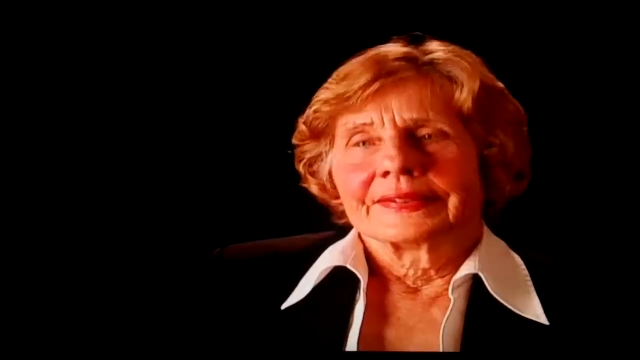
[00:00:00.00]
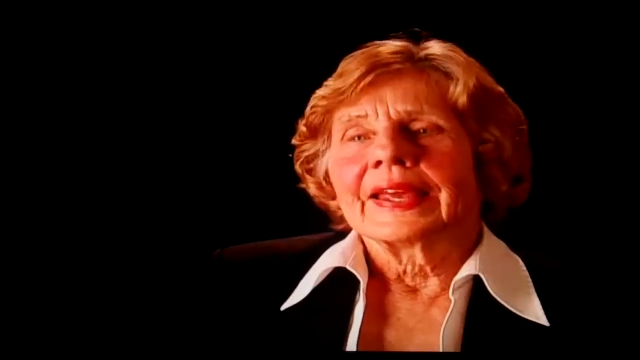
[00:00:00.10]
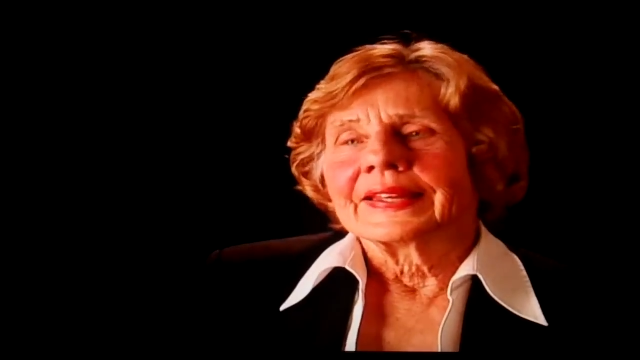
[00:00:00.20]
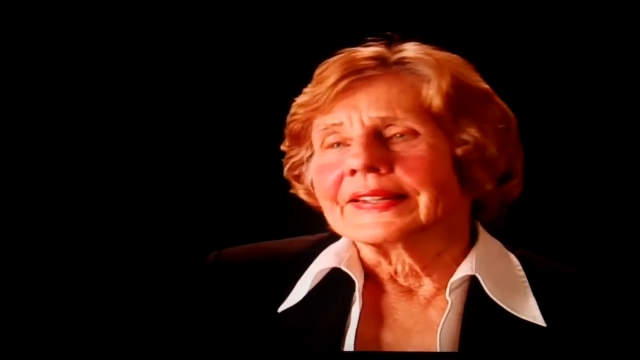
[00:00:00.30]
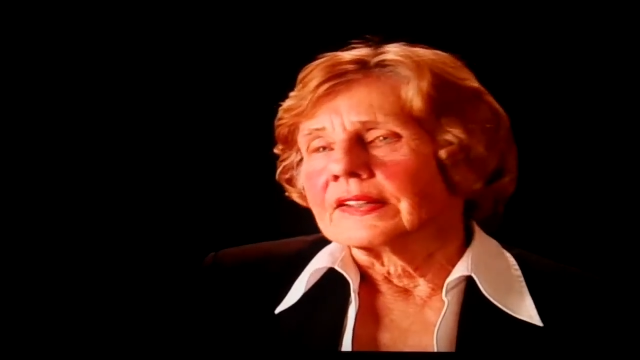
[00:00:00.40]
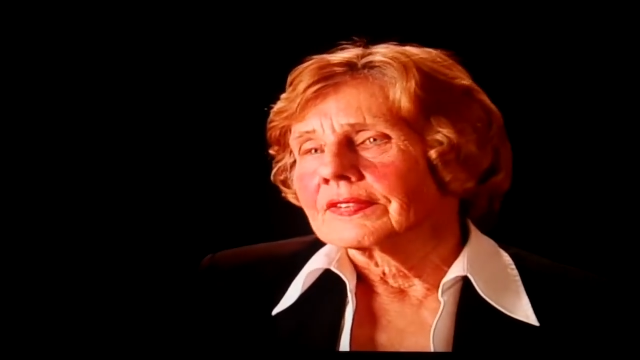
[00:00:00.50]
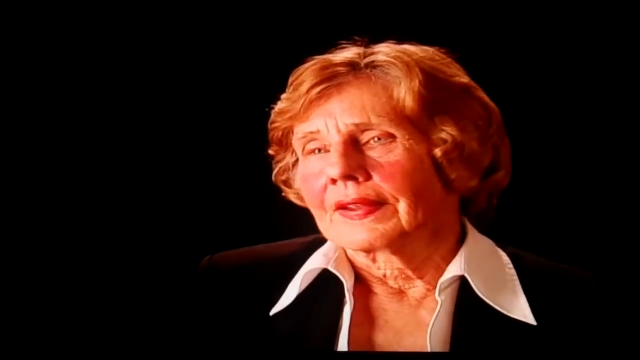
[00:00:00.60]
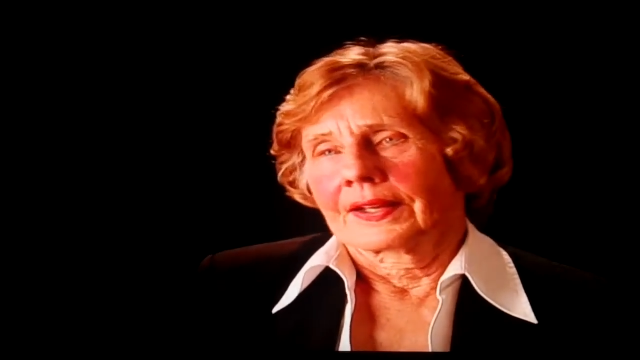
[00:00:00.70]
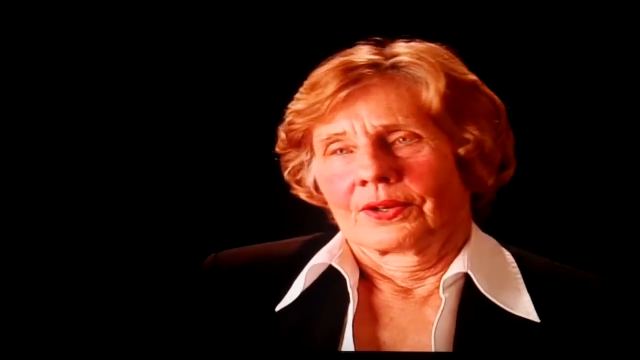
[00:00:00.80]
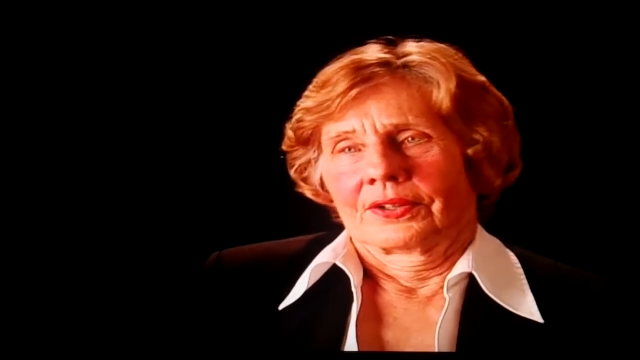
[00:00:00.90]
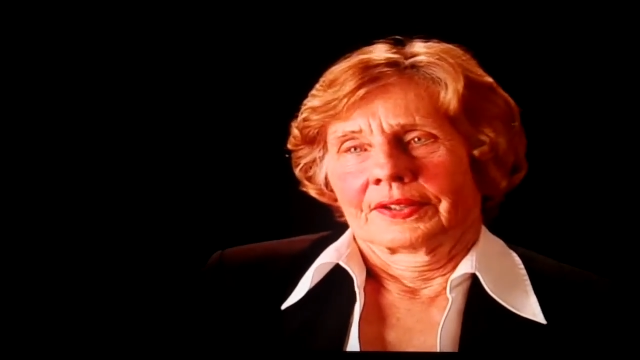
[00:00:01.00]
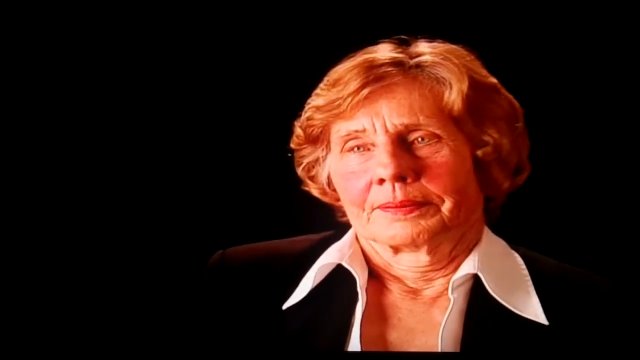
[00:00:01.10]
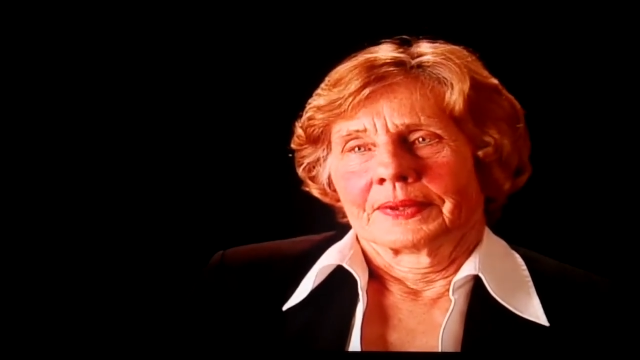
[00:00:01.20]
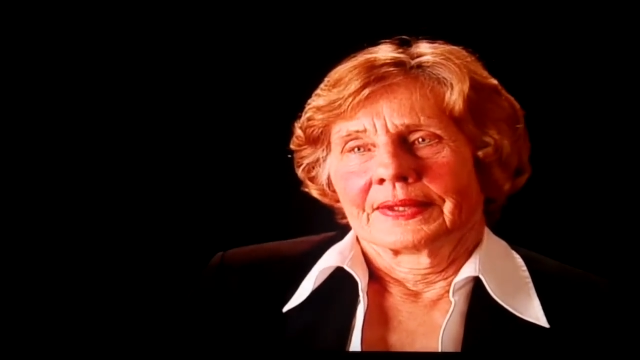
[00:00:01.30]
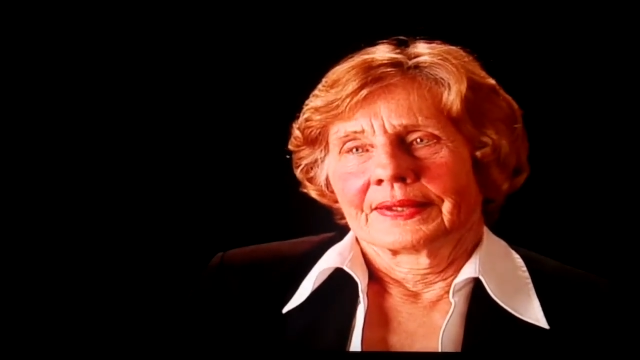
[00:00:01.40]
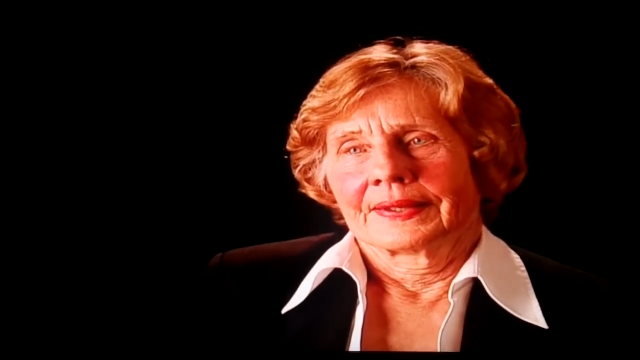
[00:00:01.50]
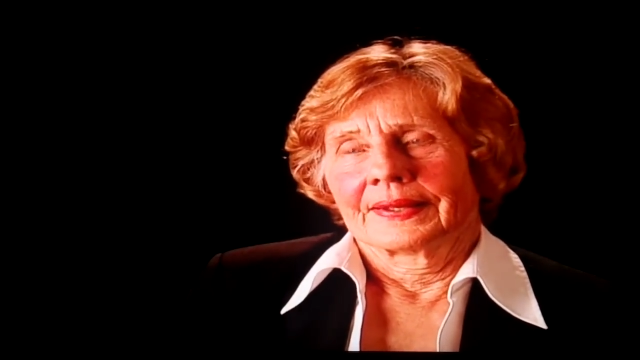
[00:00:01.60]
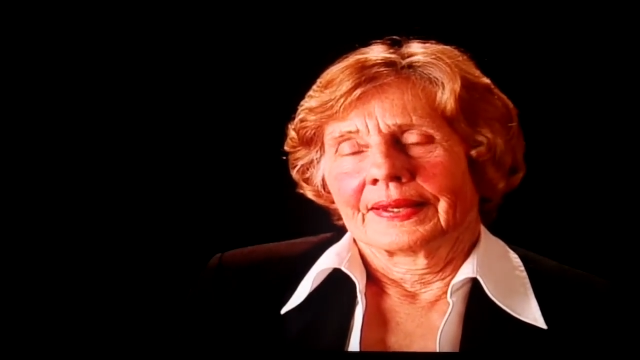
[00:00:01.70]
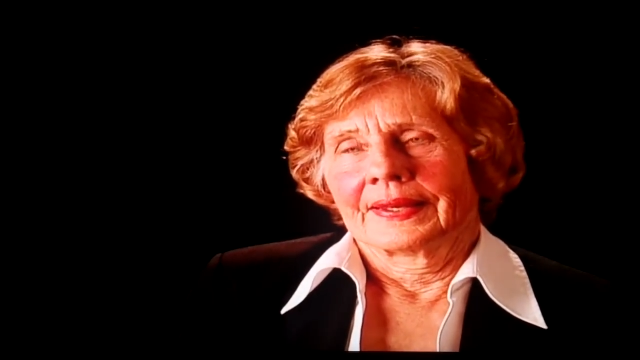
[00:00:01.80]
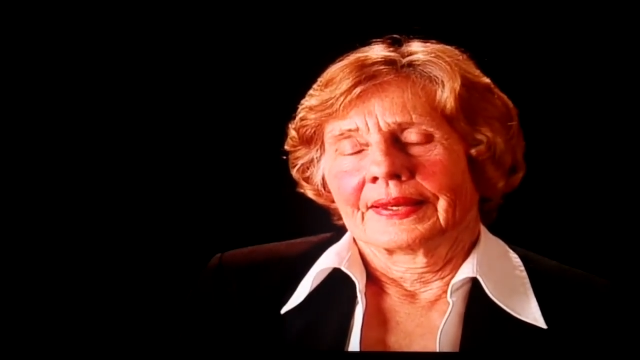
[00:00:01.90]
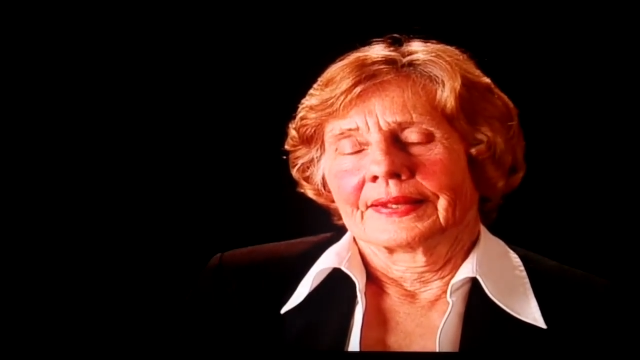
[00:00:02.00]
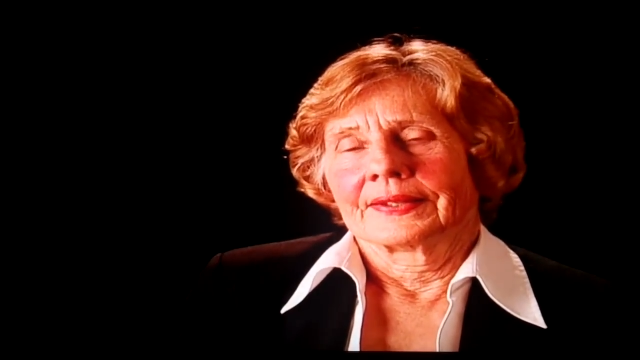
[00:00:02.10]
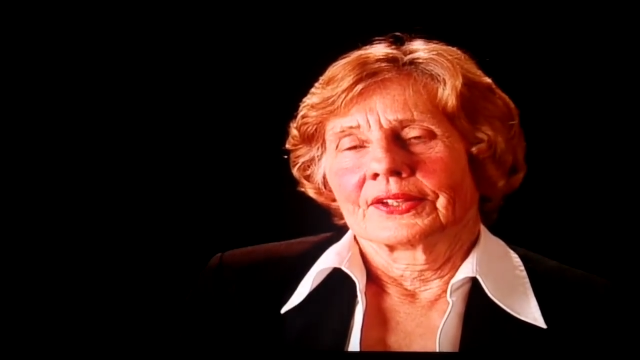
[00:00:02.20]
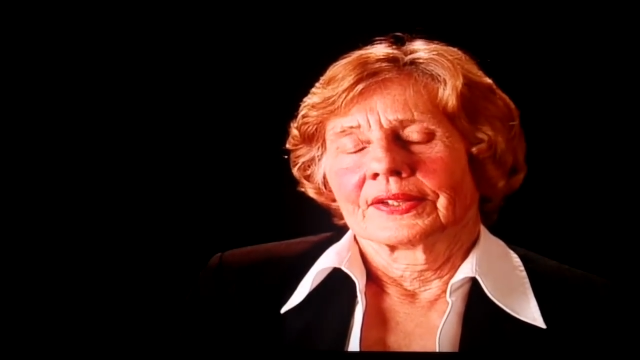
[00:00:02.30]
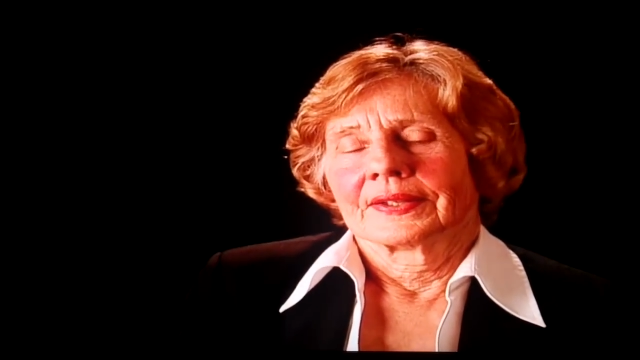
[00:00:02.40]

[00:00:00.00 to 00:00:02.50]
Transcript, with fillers: dandies, they called them. And